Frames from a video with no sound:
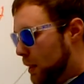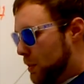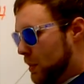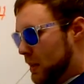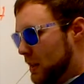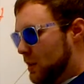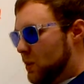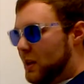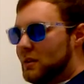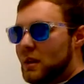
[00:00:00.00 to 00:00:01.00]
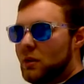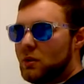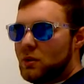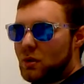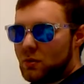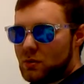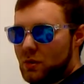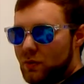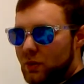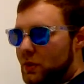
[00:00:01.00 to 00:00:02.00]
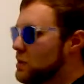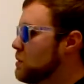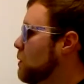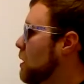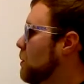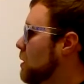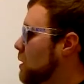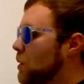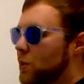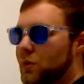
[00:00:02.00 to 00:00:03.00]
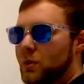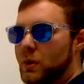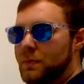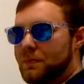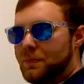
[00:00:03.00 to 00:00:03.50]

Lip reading: But anyway, take good notes over this while we're going through it.